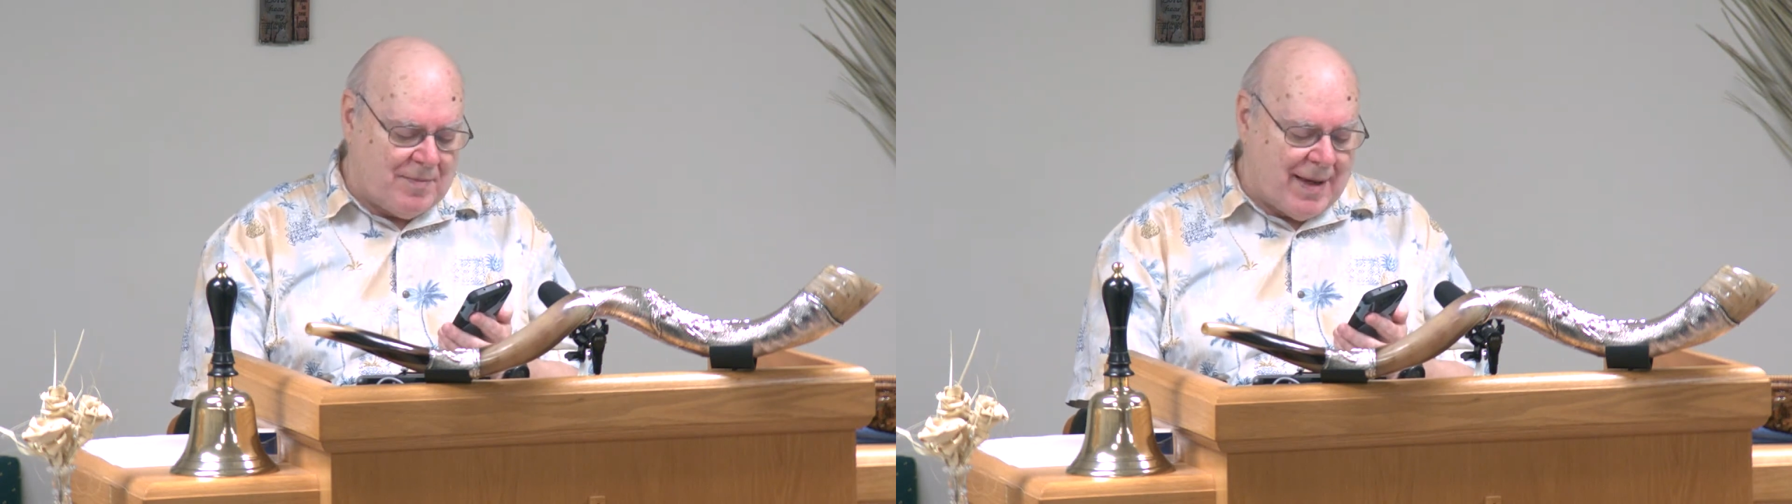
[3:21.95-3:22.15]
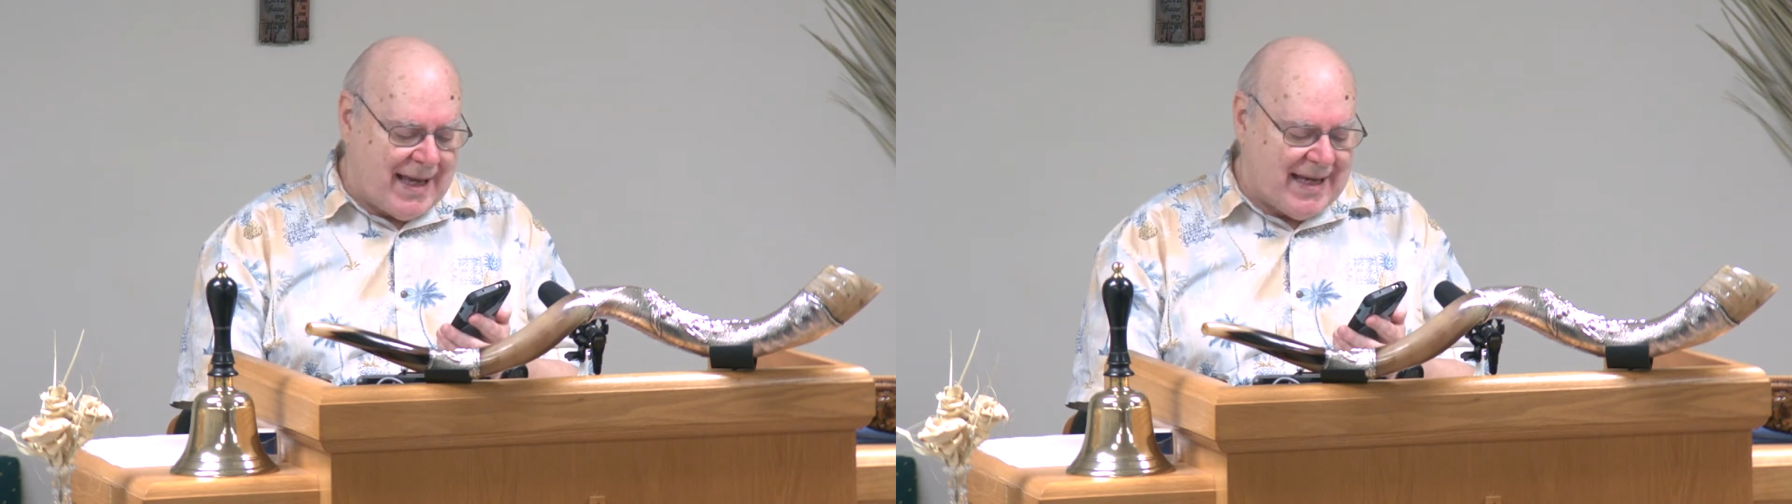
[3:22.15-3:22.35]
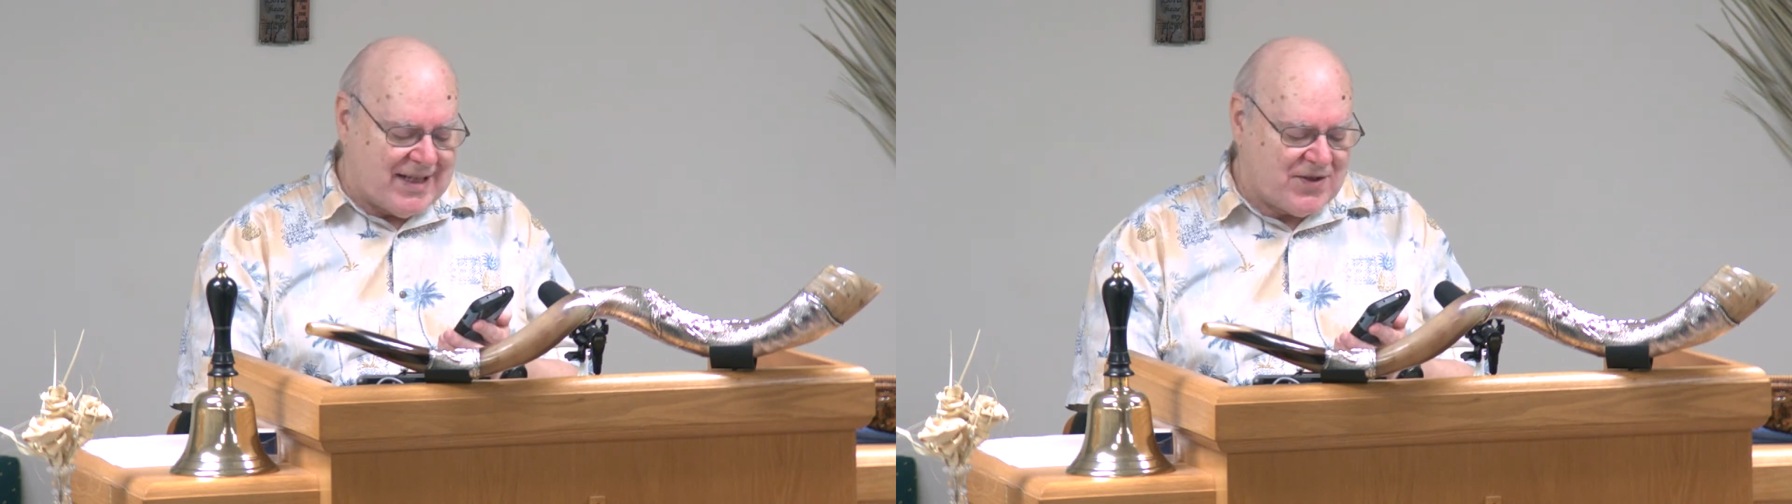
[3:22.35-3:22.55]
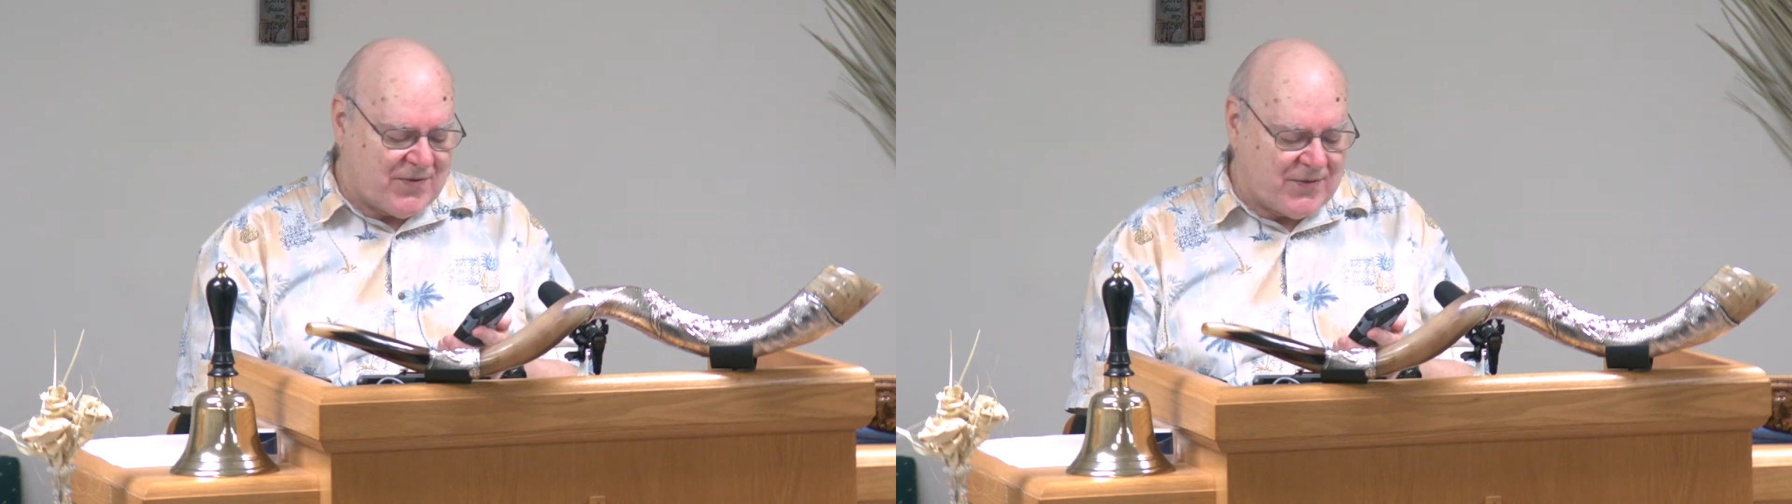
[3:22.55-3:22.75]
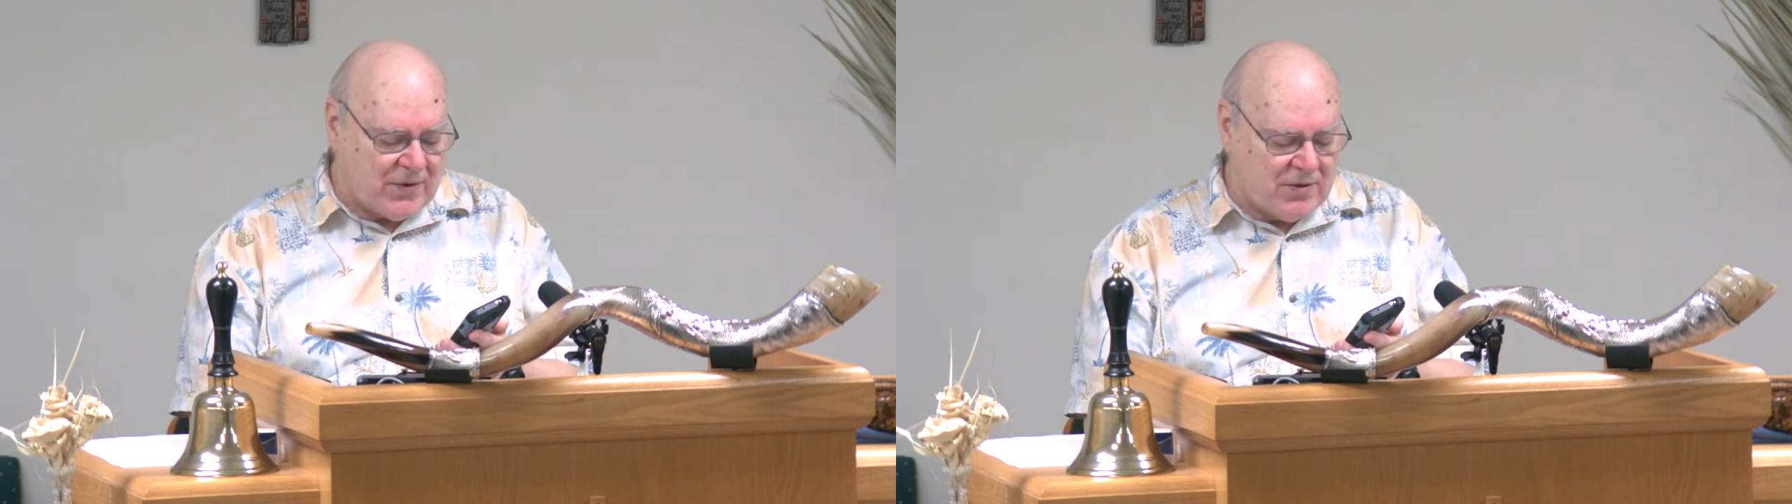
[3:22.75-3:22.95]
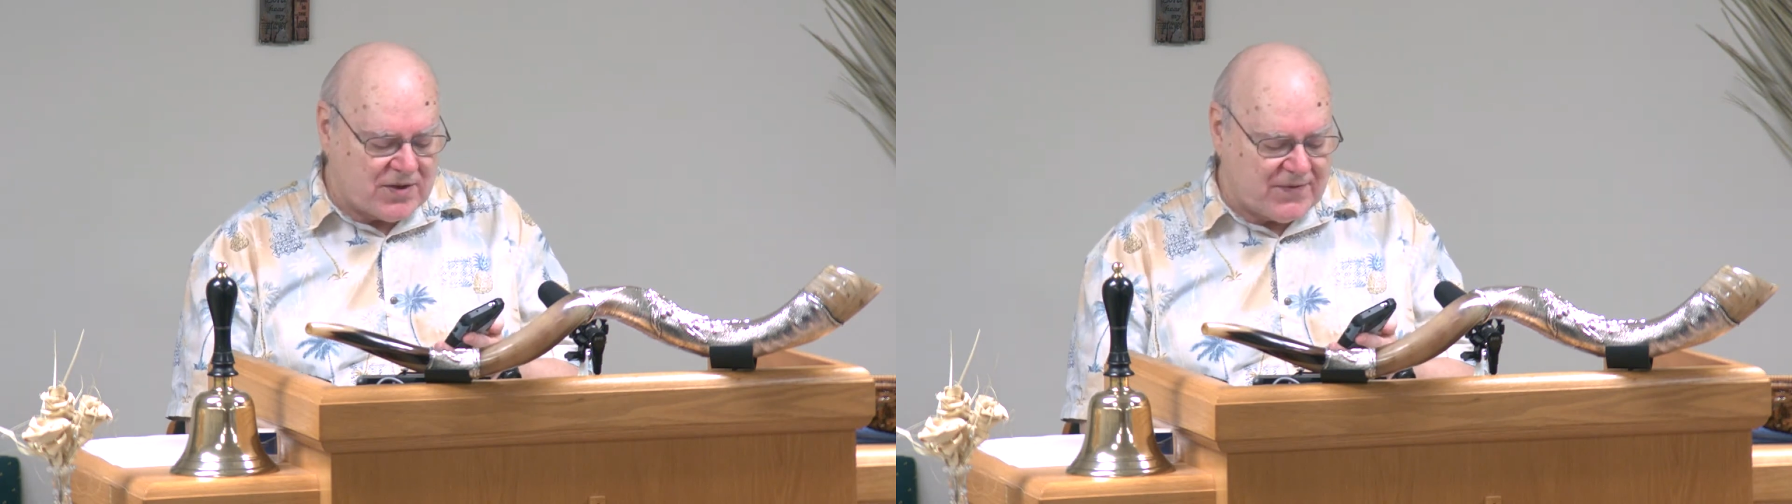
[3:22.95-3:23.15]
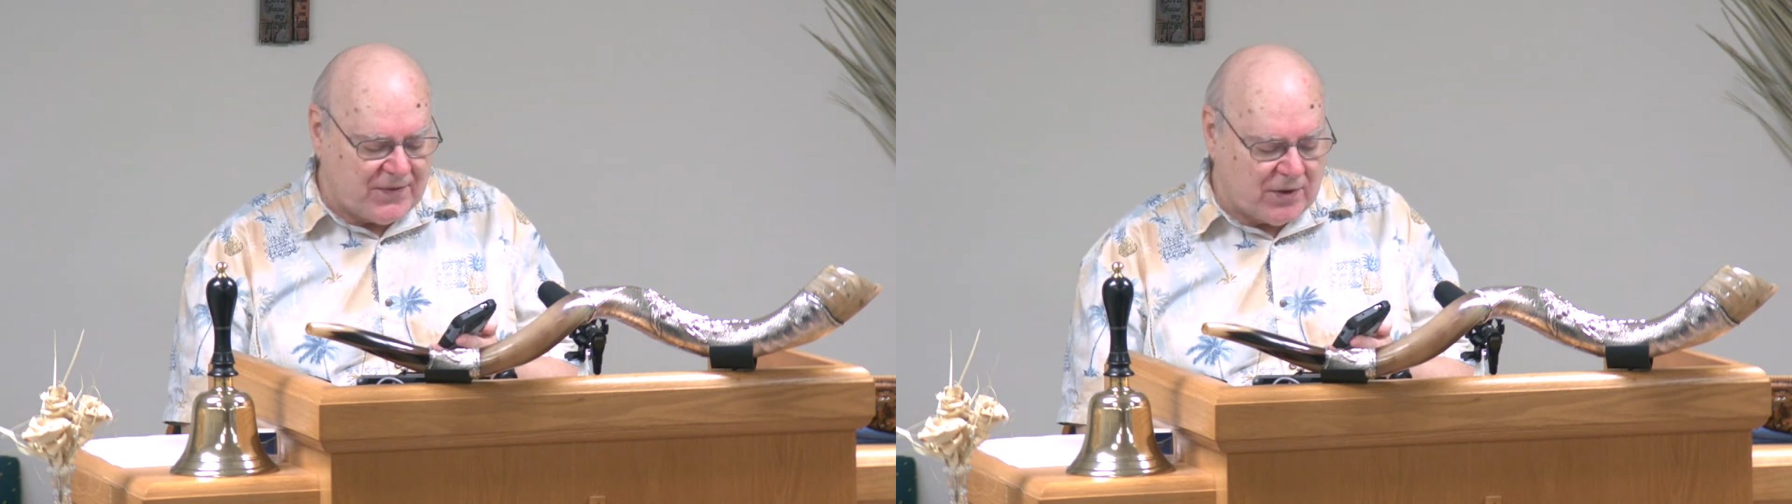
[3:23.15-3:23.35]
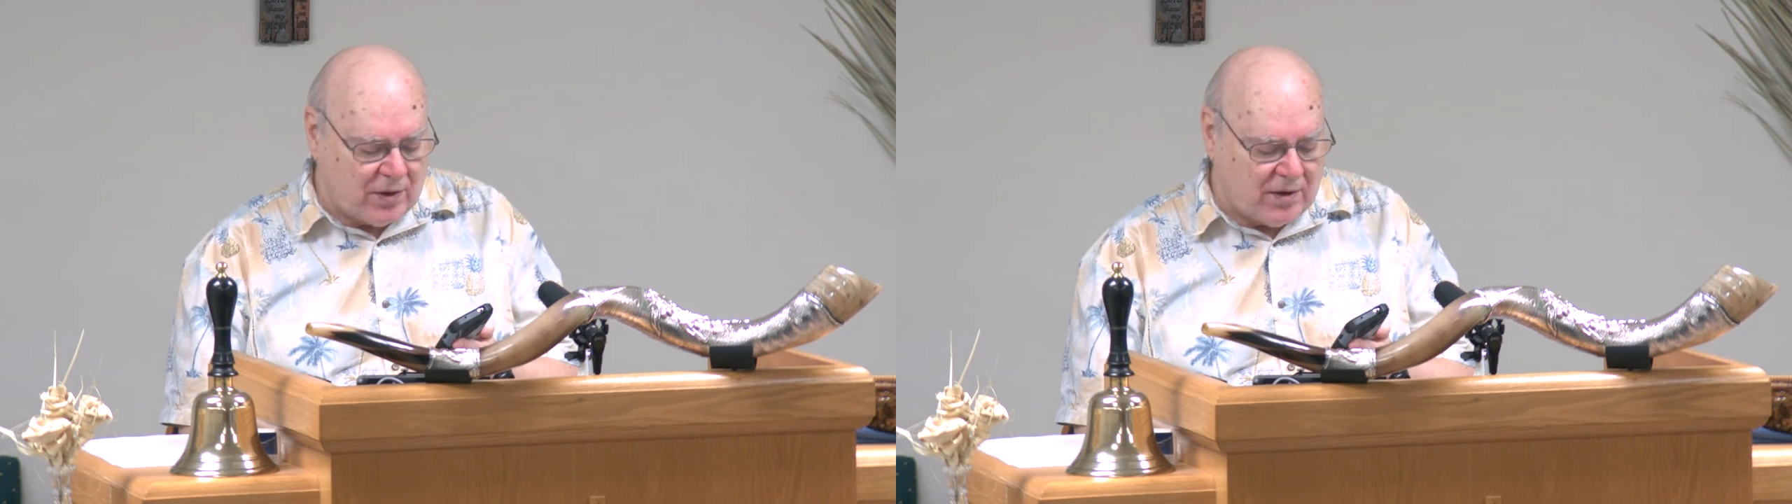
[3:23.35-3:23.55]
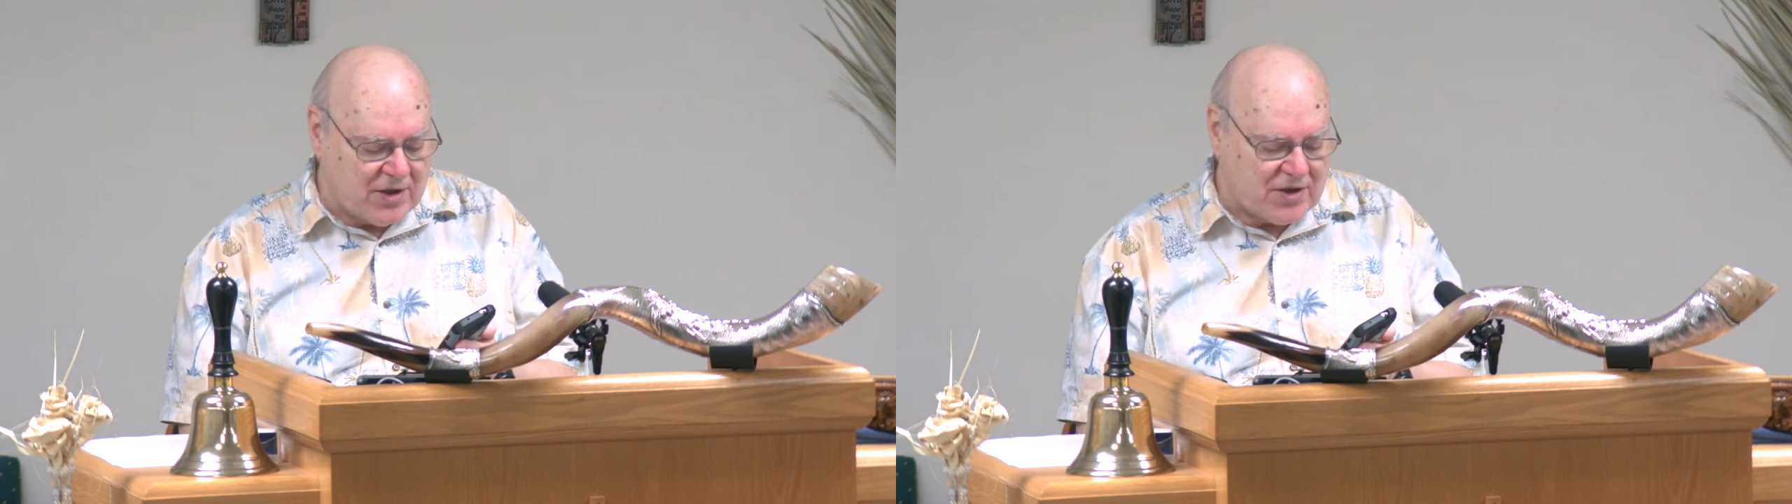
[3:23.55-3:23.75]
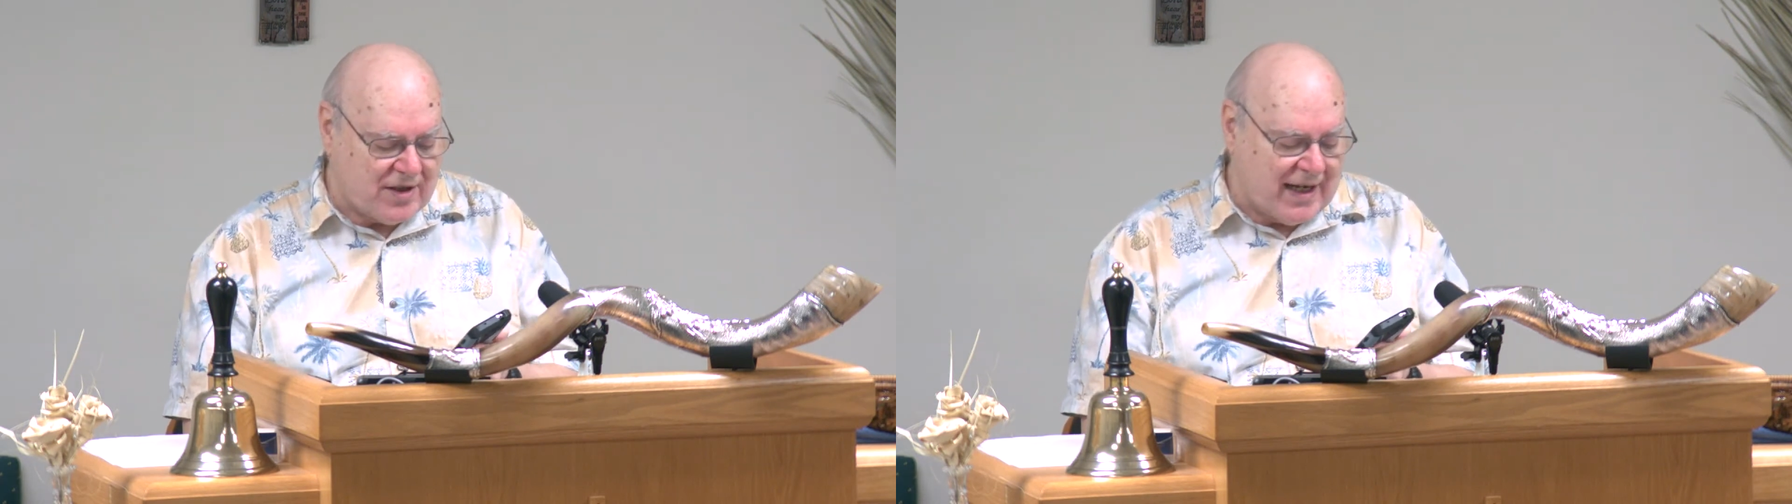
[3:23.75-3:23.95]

May its fruits flourish